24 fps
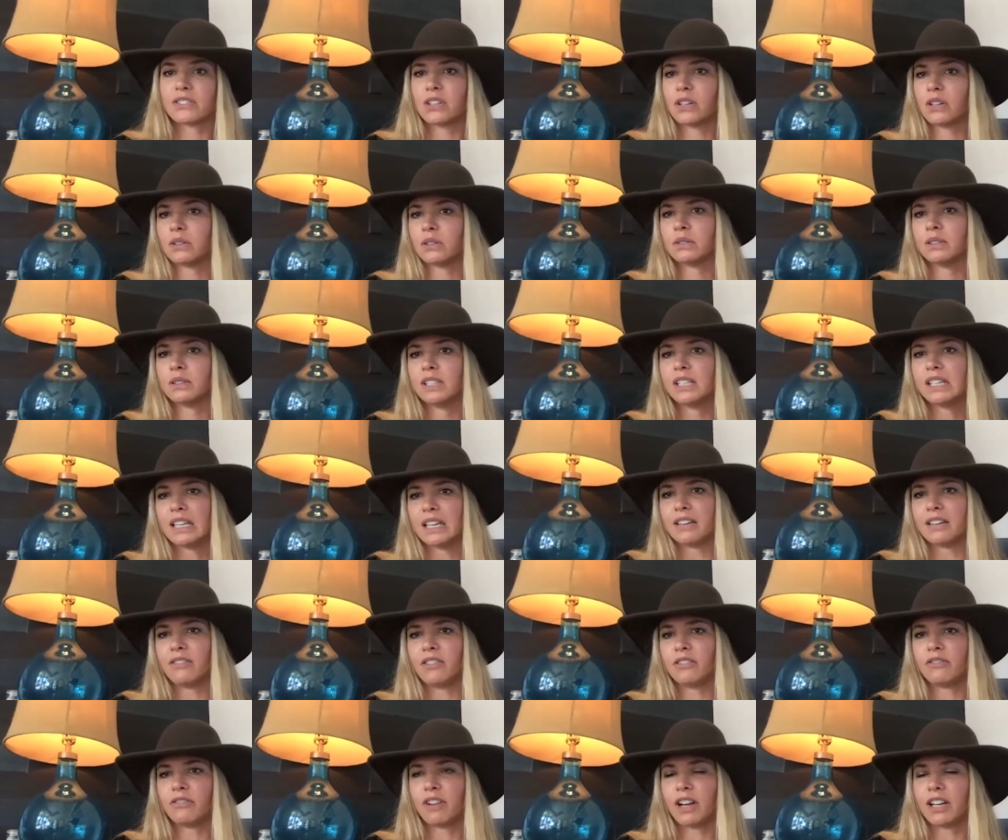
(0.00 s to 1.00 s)
So
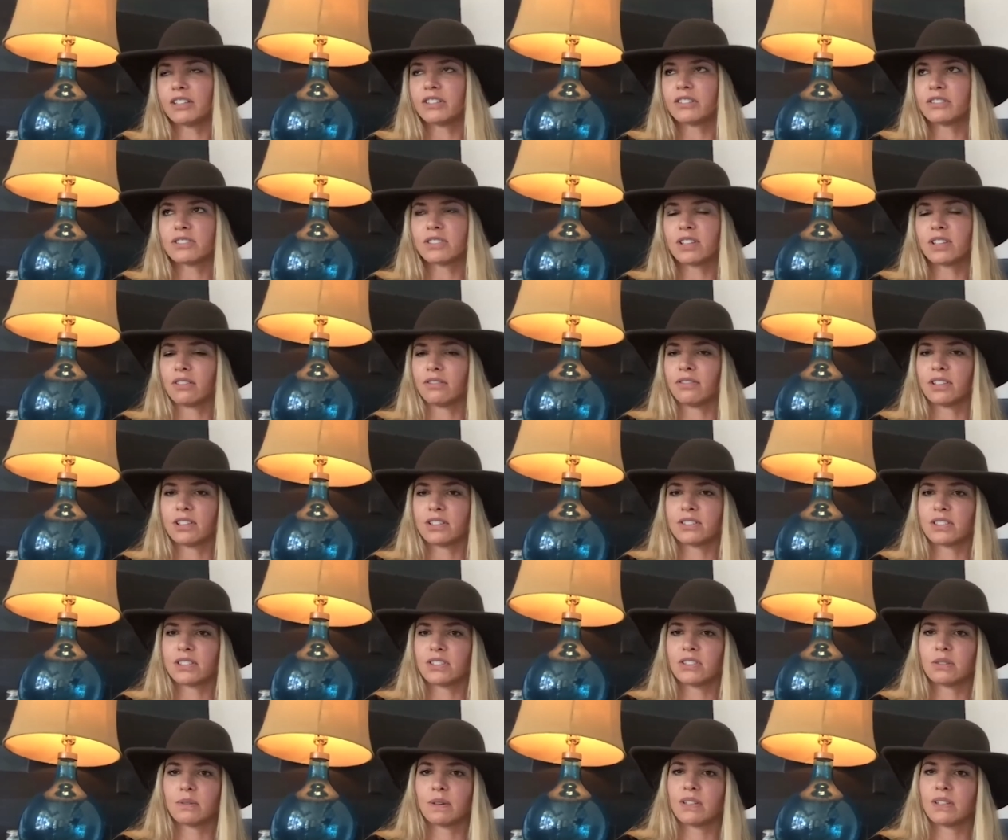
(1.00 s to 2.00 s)
if you find yourself in a
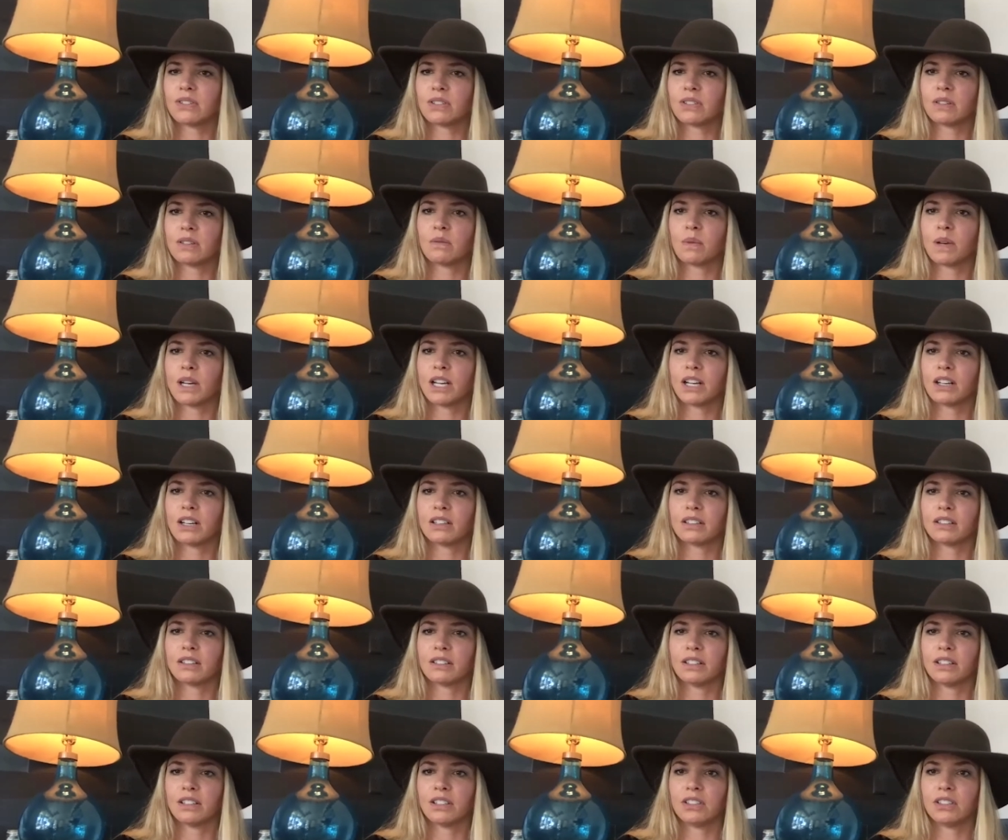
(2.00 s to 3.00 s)
situation
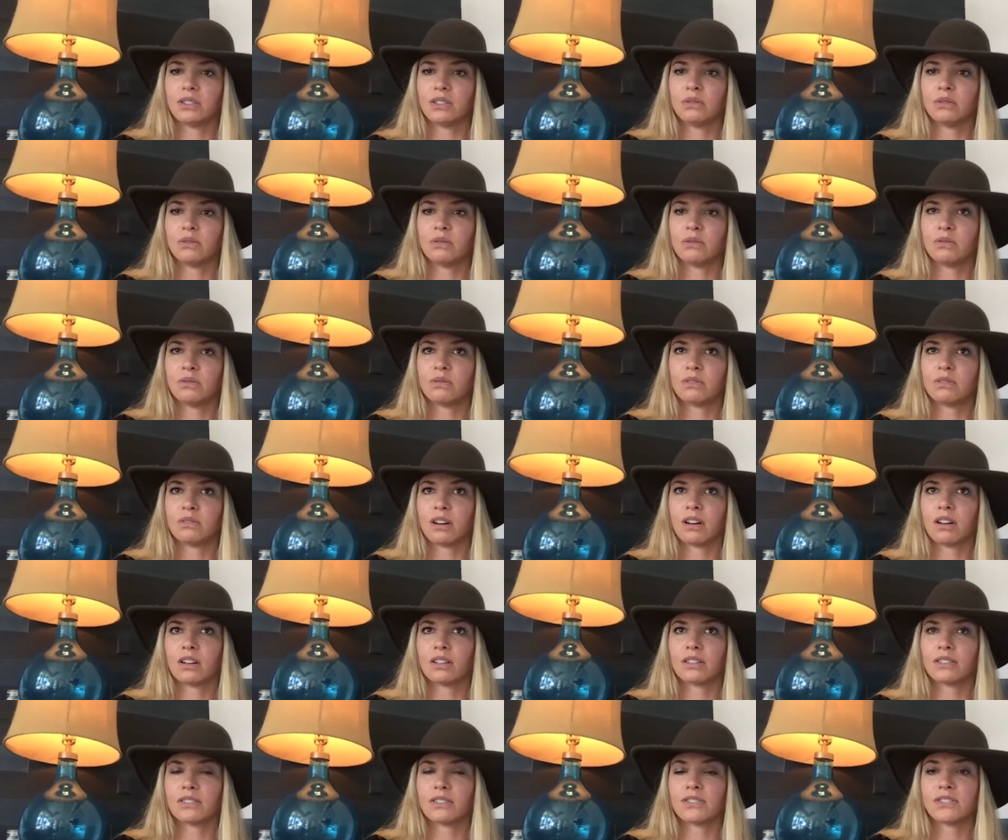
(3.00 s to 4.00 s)
where you
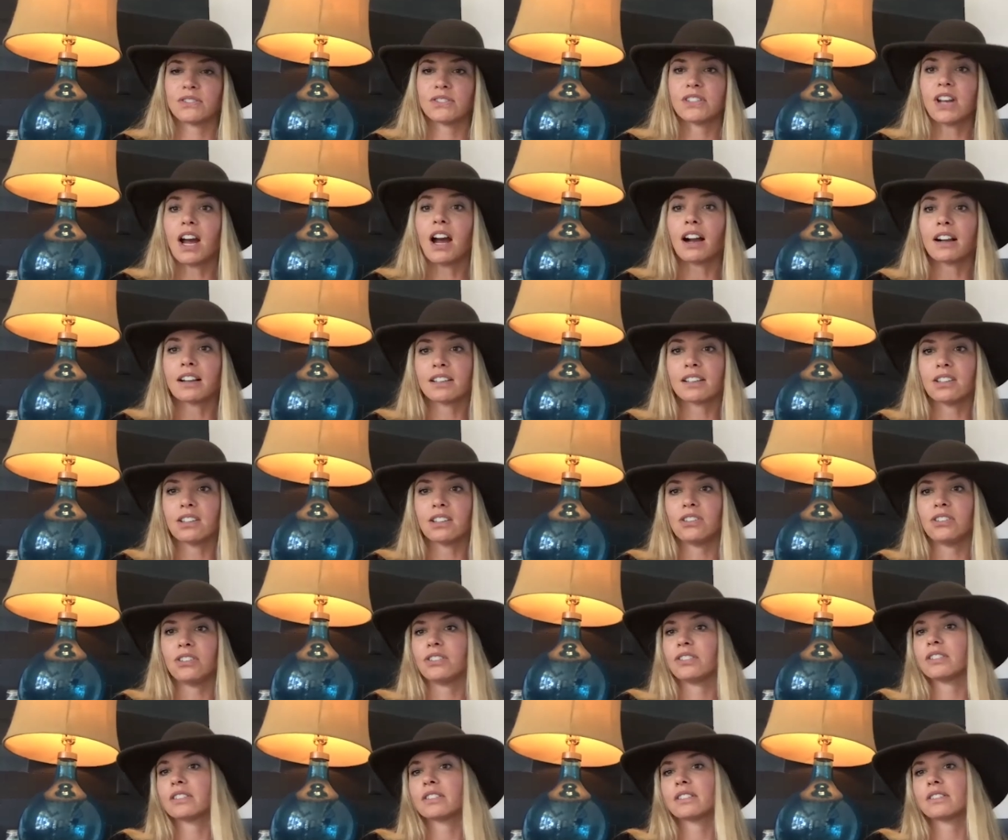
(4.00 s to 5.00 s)
are stuck
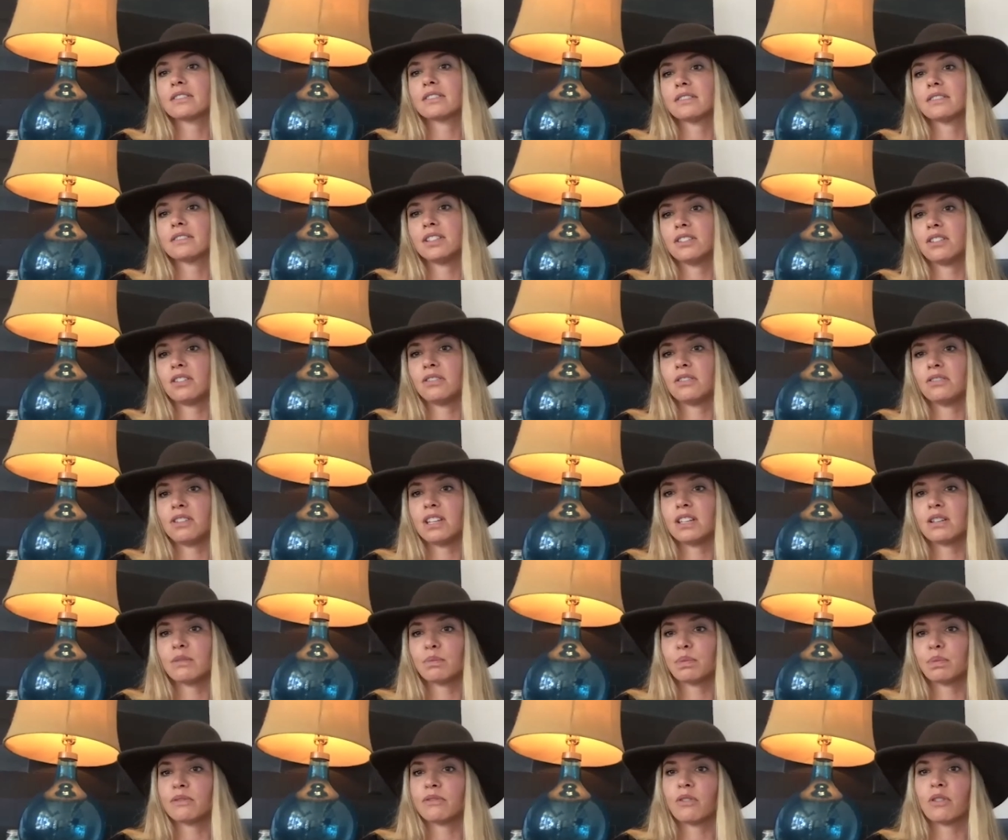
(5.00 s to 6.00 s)
and you need
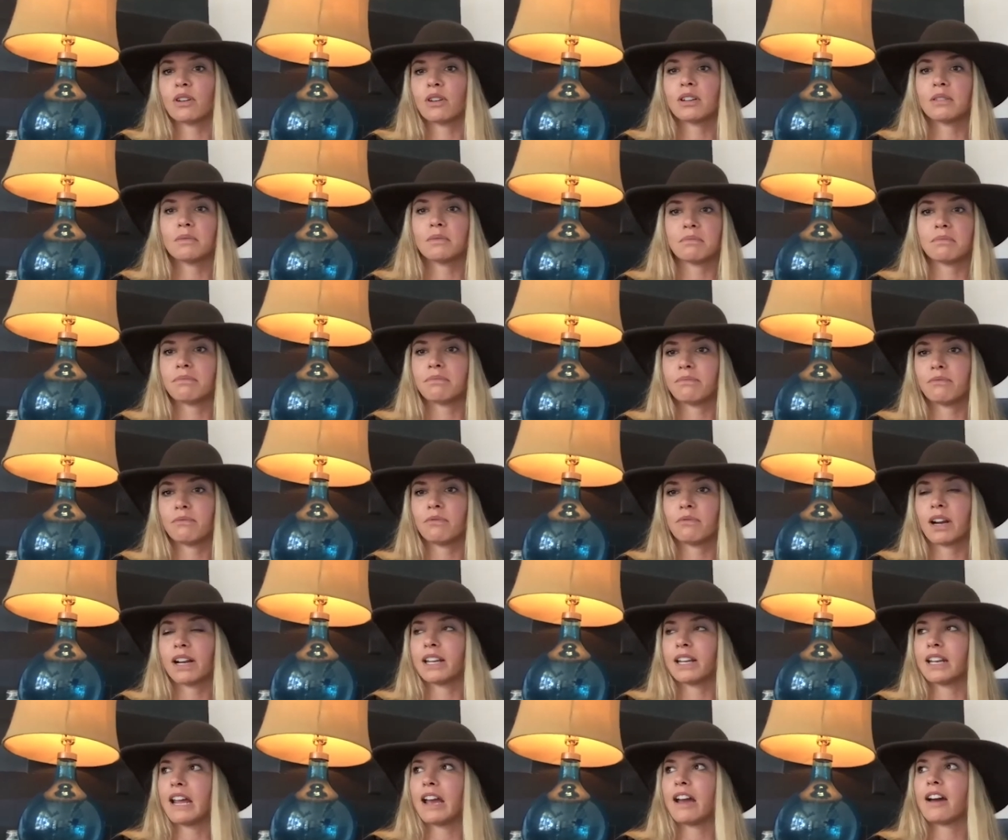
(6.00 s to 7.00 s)
to perform
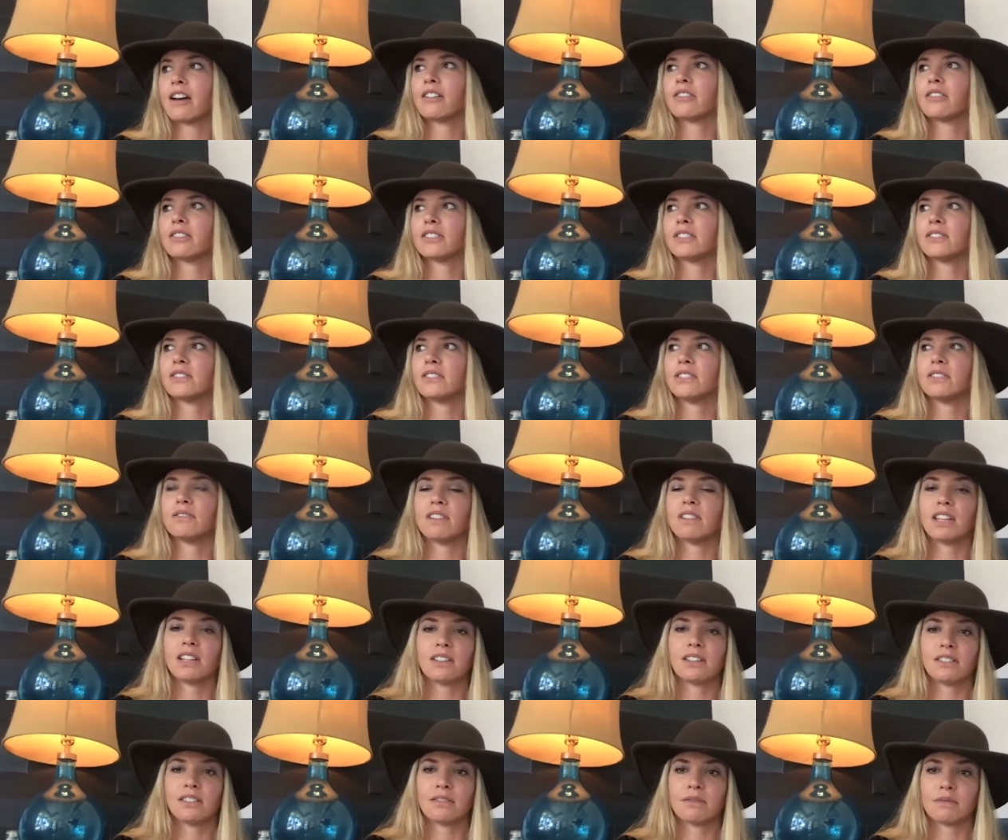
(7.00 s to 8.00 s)
right now and you
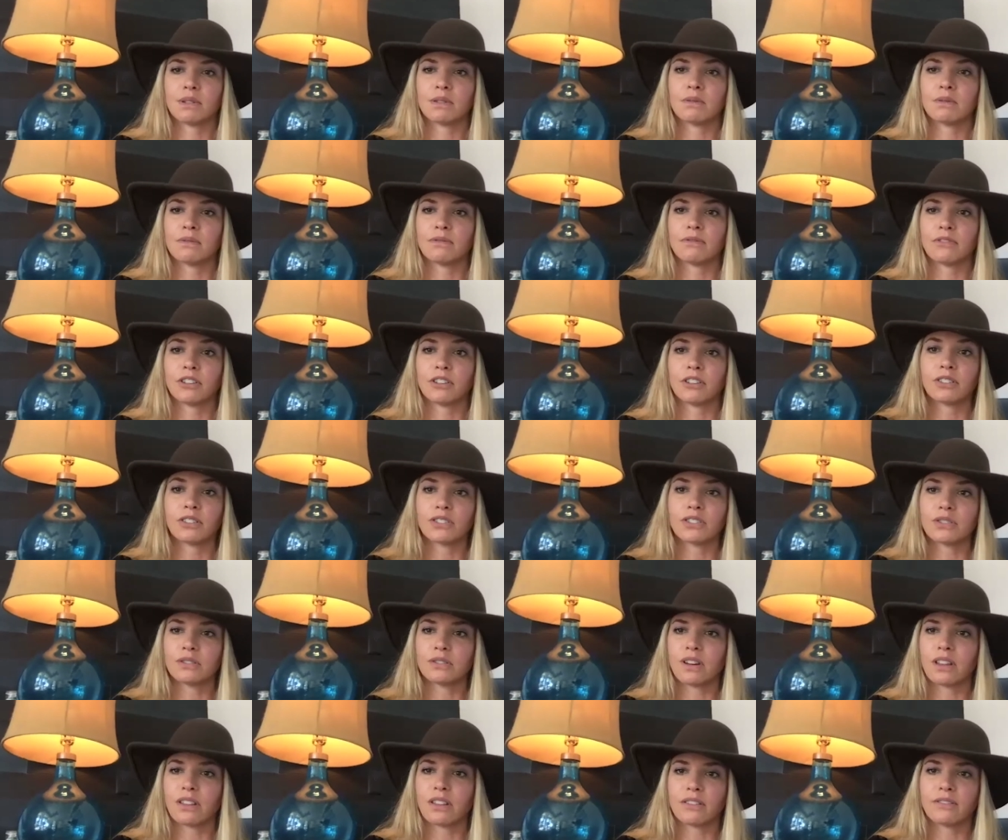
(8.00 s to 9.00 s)
need a referral
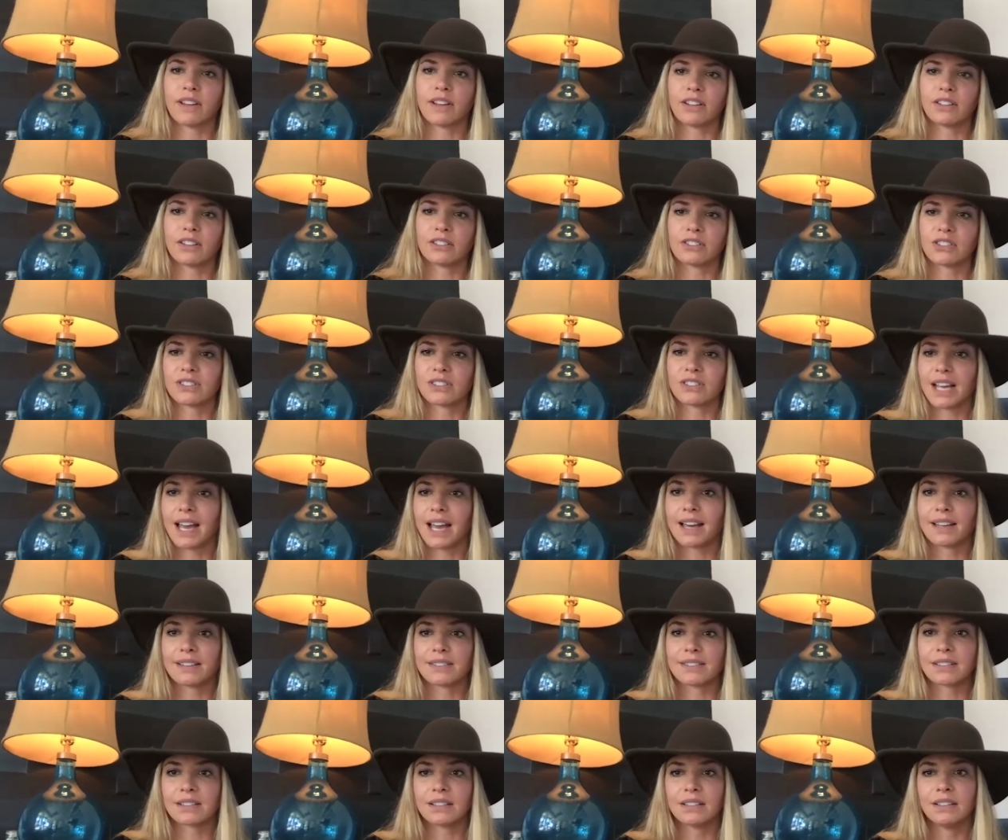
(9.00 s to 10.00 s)
to another vendor, just
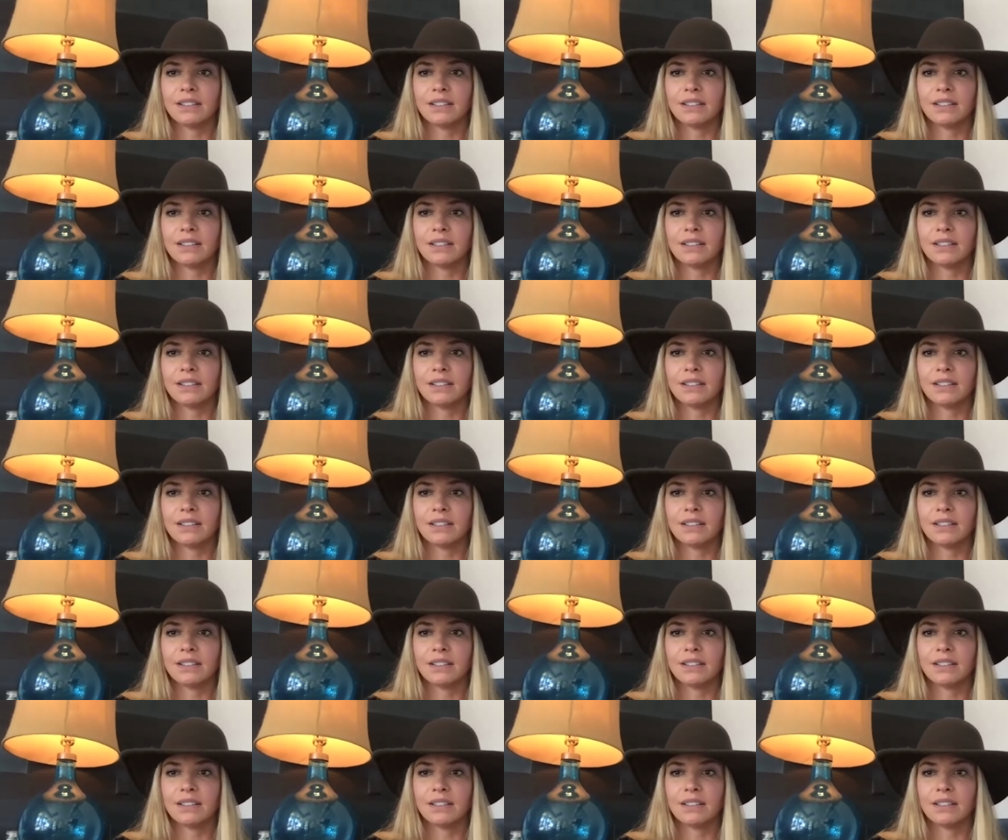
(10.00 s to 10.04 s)
ask.